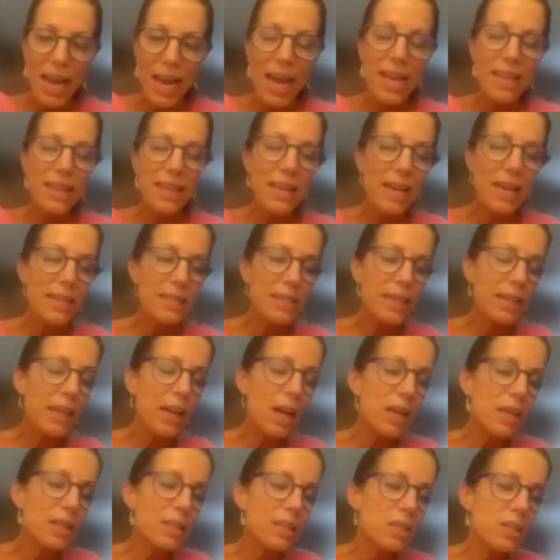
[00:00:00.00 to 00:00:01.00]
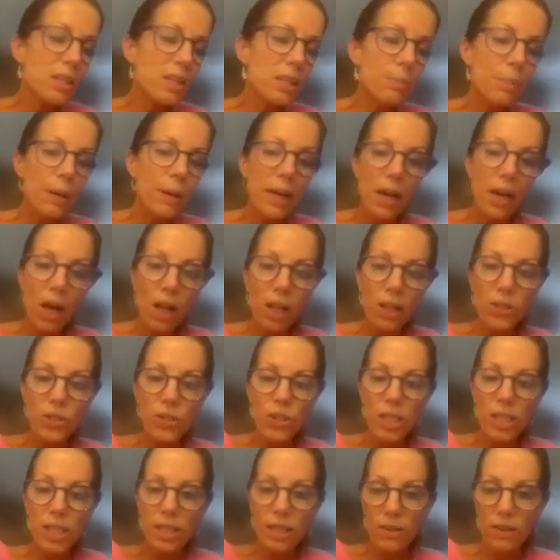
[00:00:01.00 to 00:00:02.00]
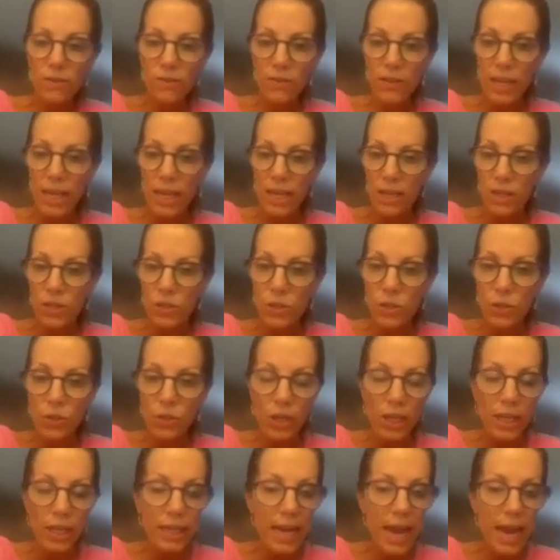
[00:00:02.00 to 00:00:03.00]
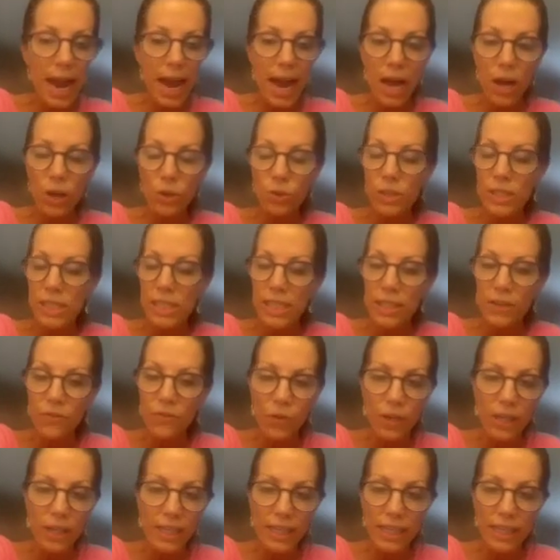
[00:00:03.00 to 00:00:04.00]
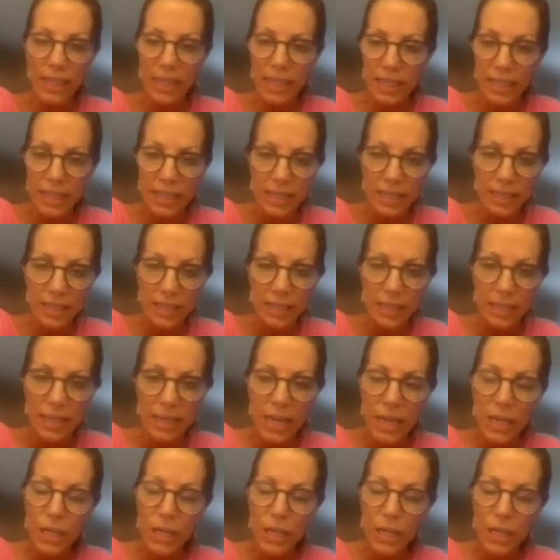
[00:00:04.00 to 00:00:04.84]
And then as I got into the biology of cancer and how different it is,